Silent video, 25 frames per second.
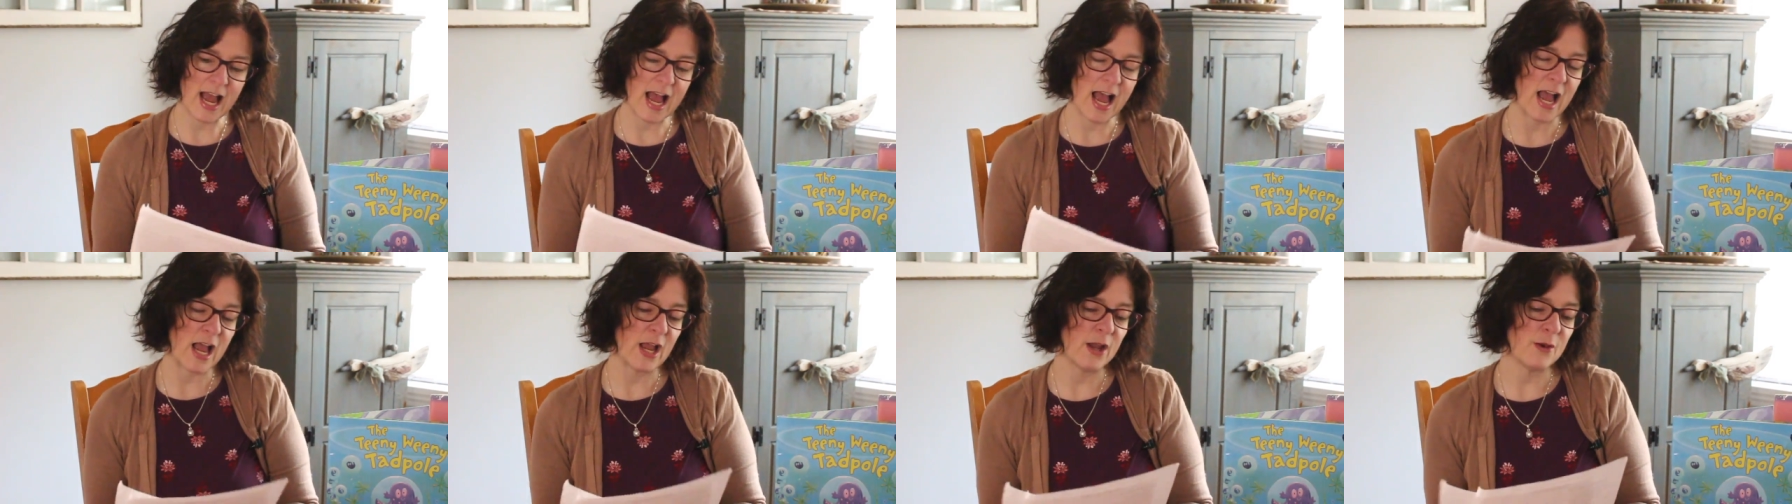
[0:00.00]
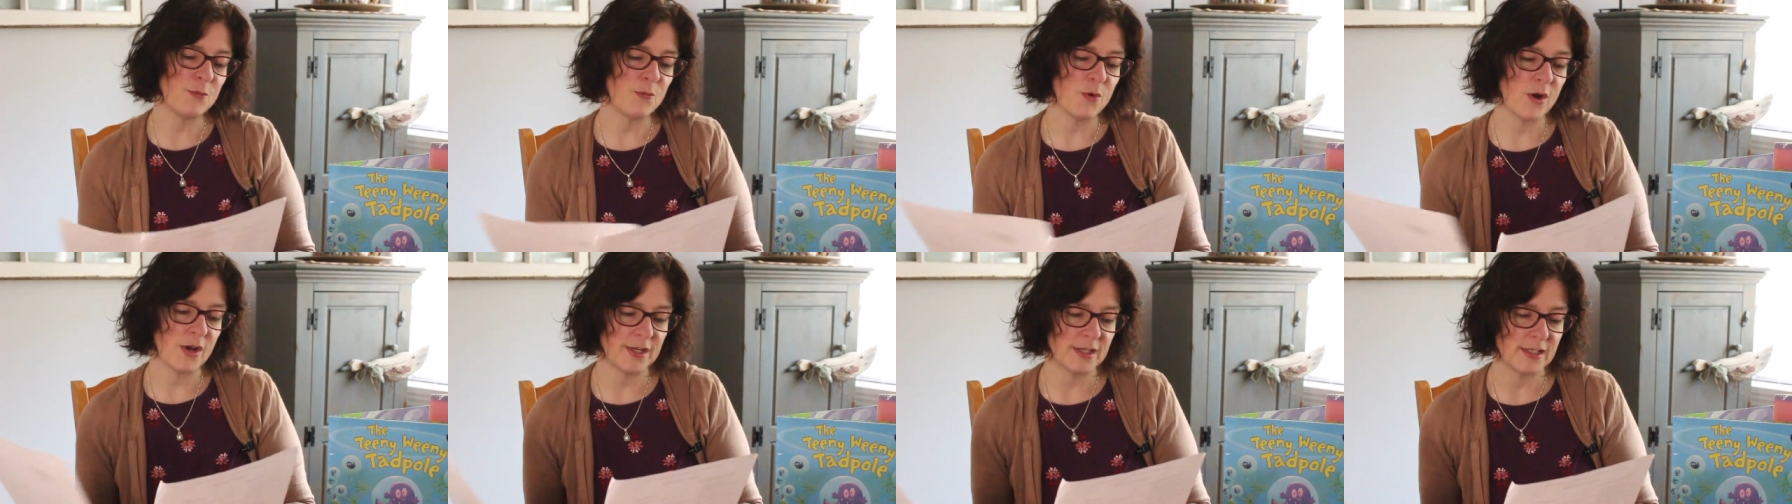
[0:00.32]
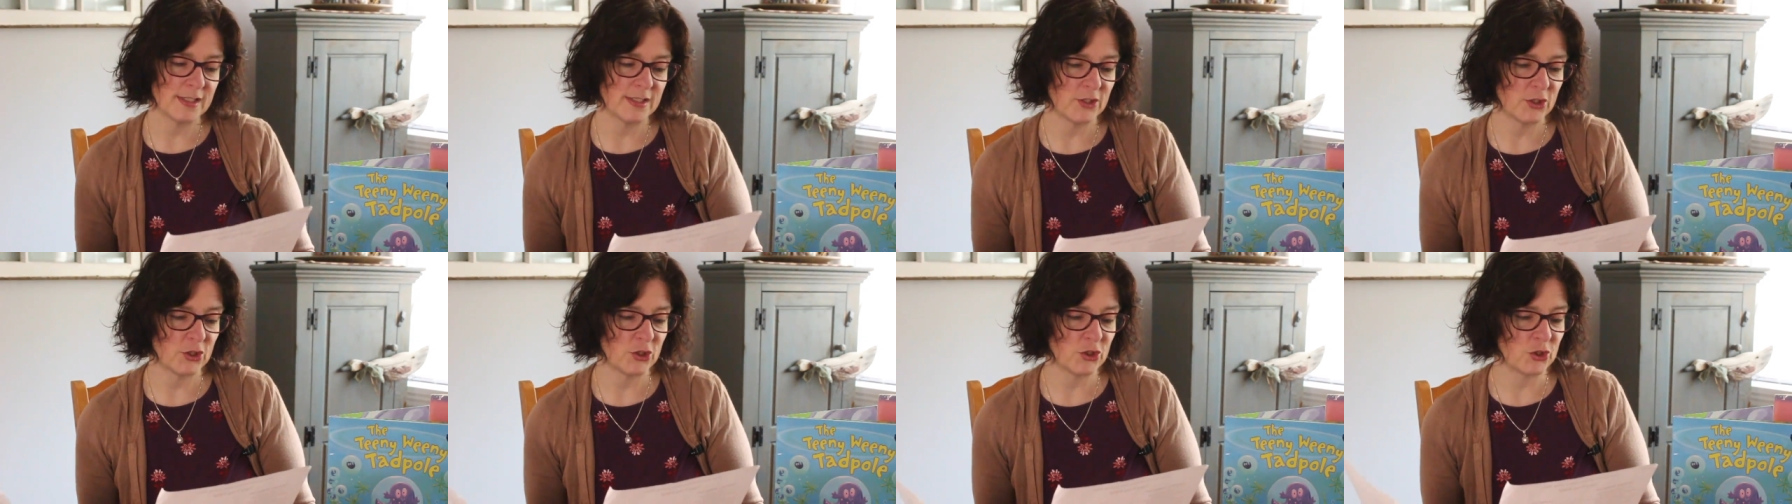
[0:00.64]
I
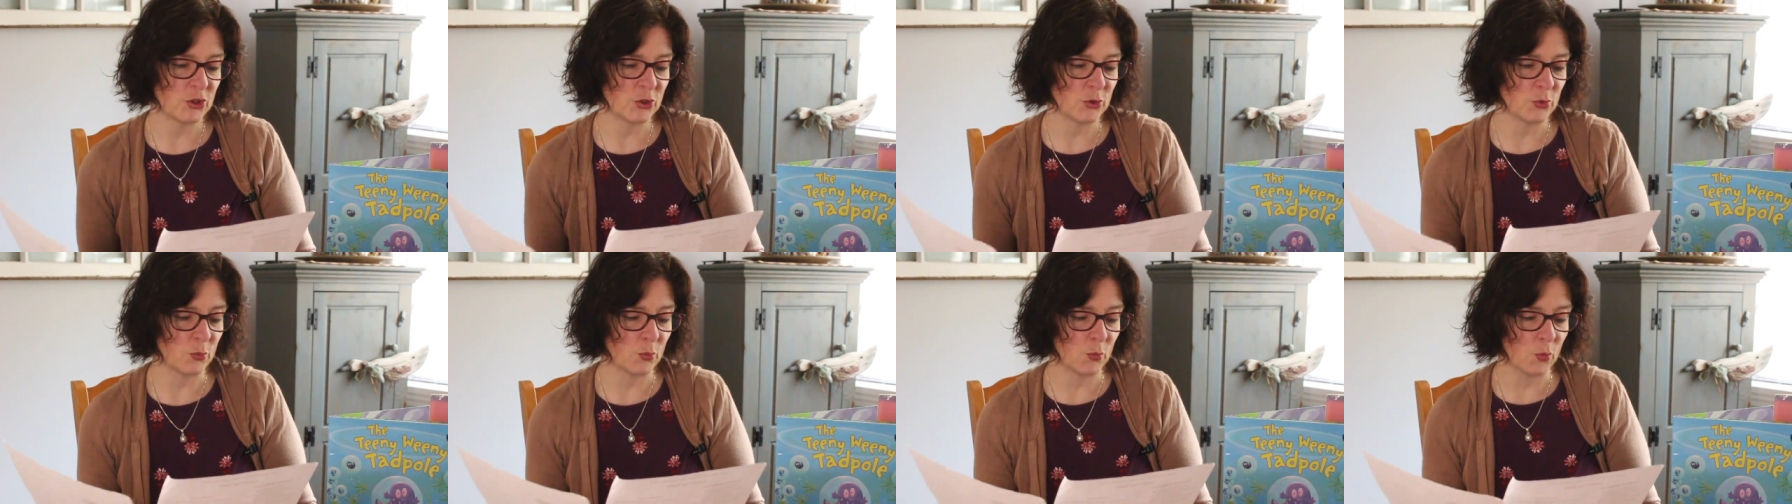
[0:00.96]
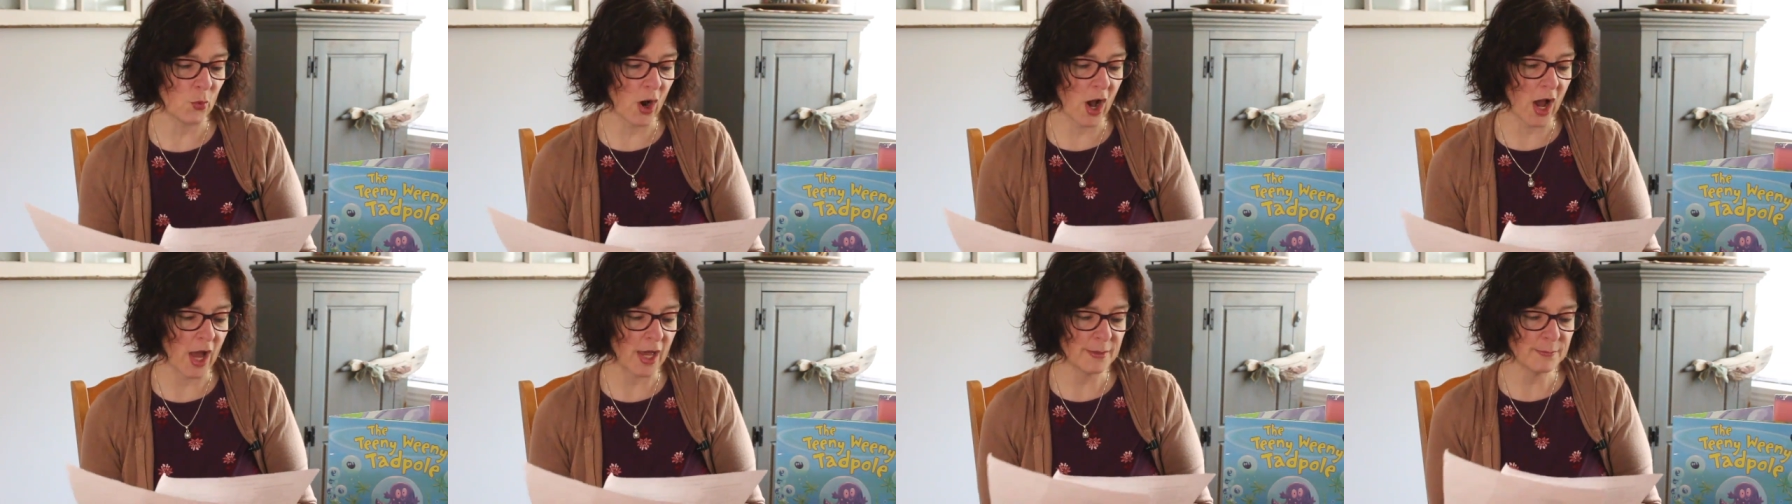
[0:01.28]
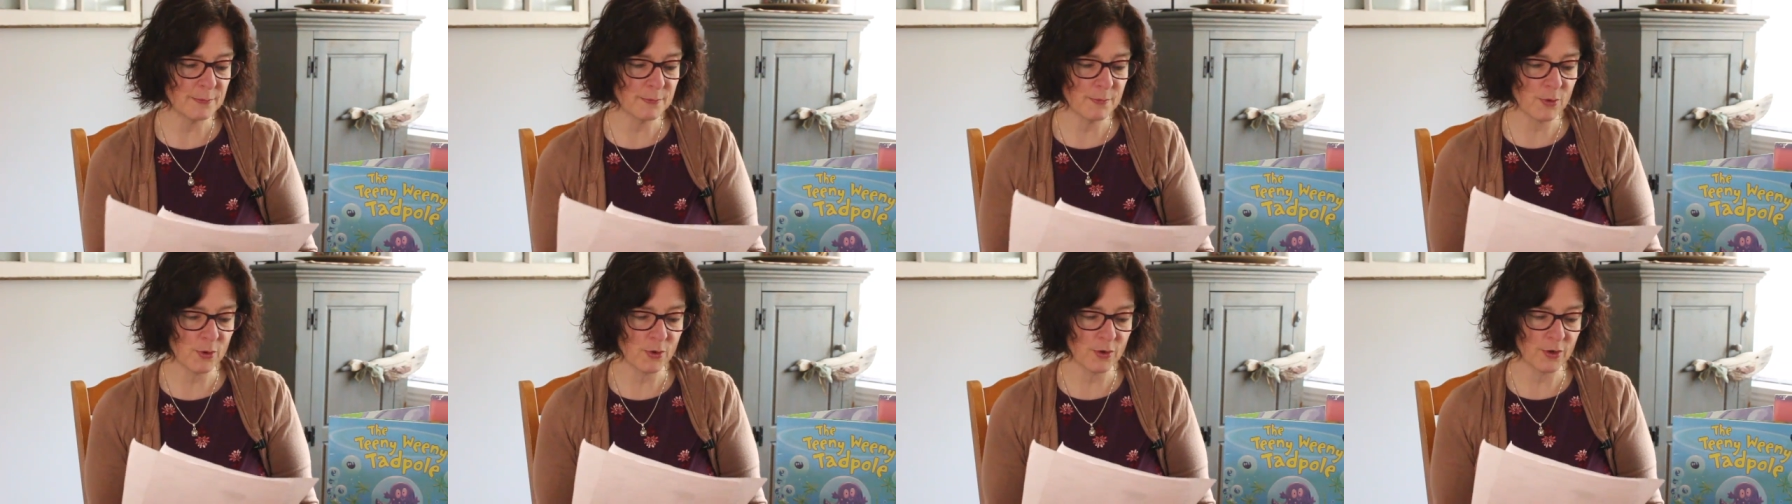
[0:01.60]
wanted to do
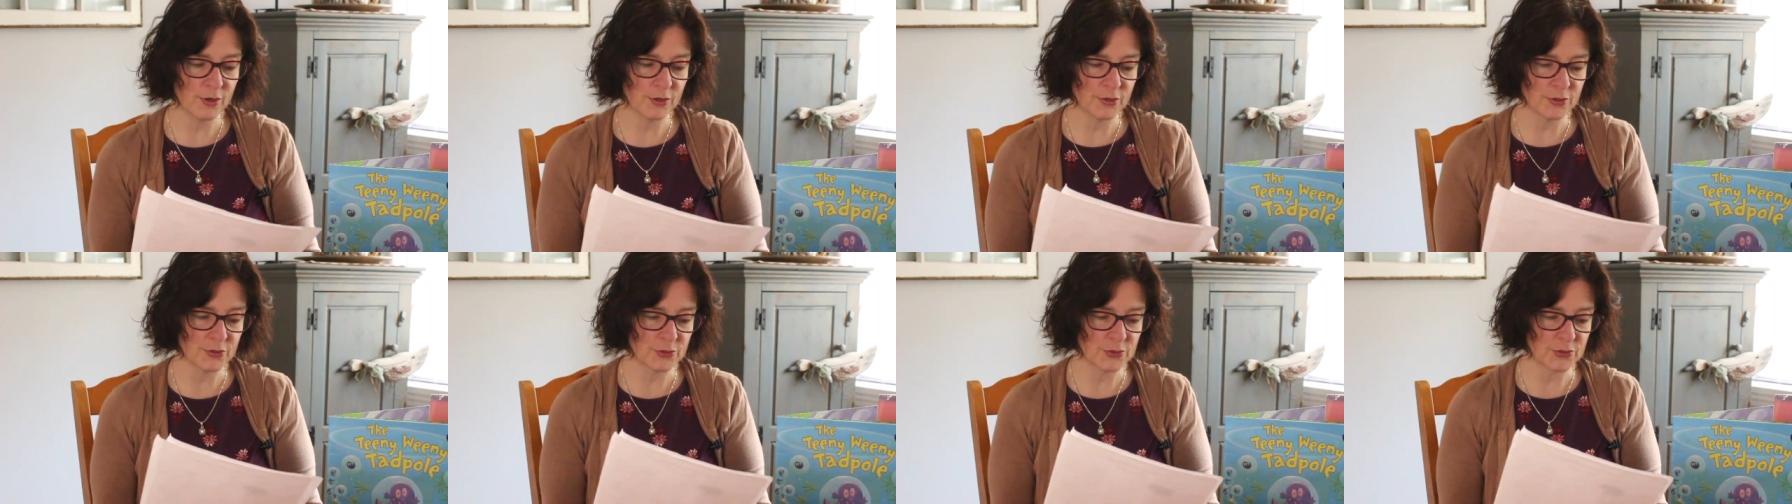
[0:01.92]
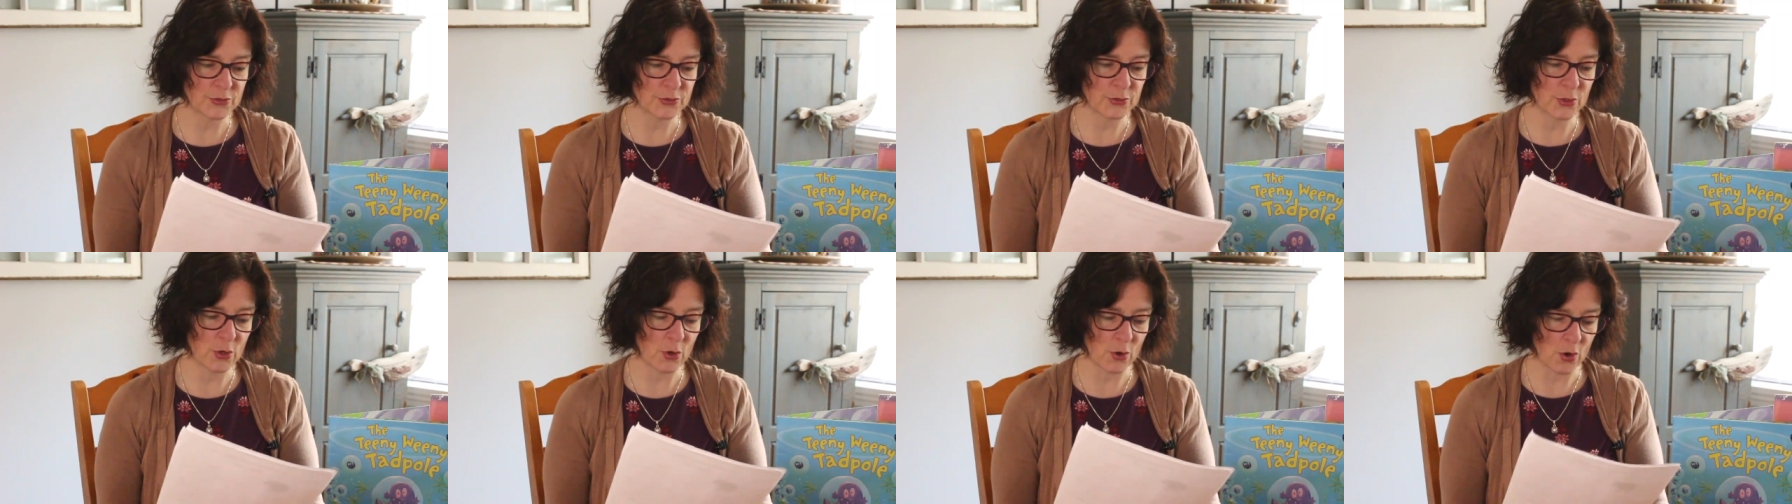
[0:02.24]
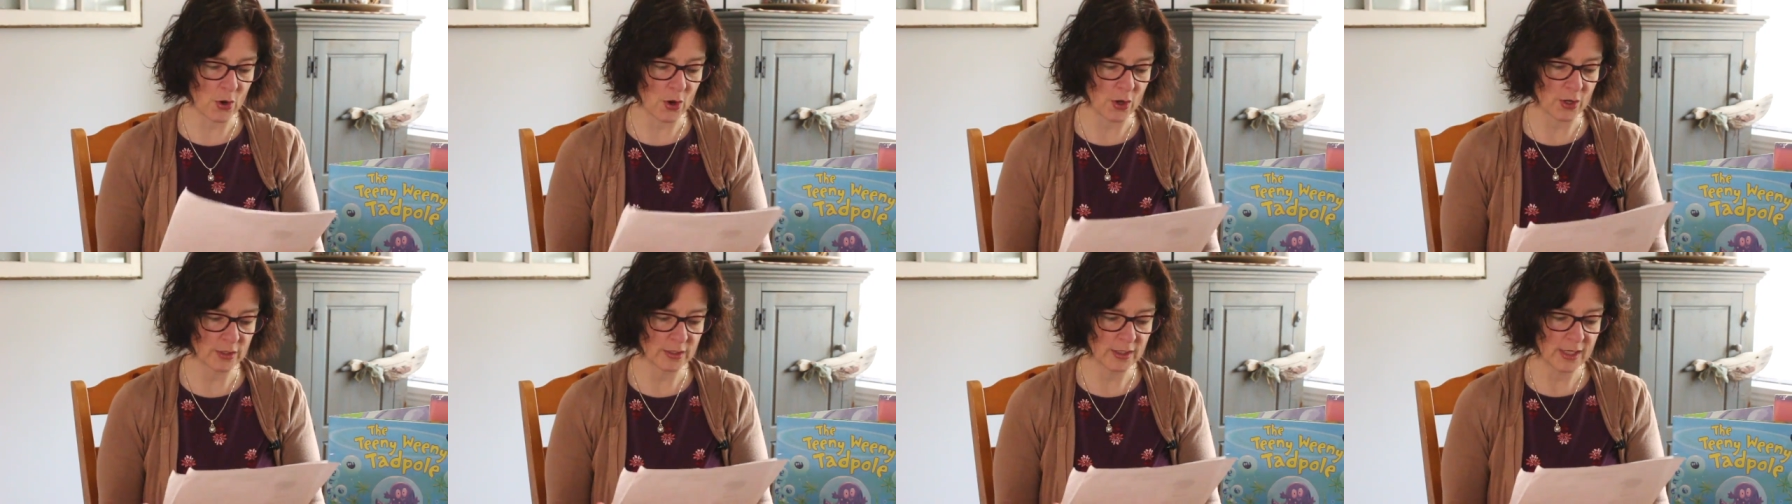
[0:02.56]
one more
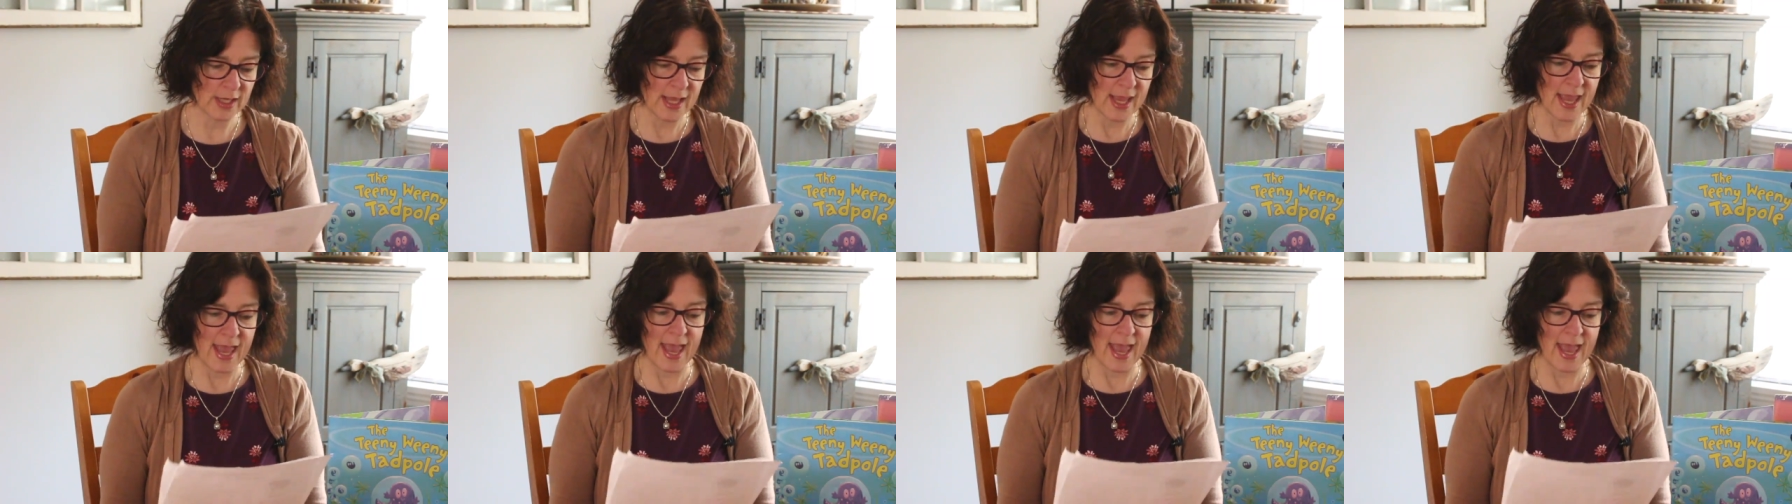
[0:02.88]
song,